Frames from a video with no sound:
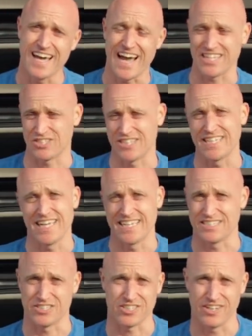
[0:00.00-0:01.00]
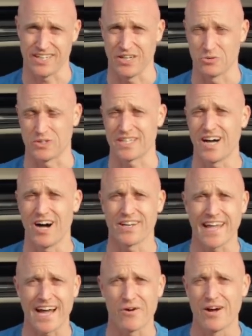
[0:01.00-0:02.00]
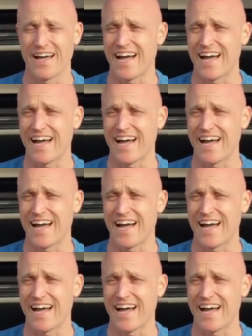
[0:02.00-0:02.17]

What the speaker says: actually, it's a slightly older car now,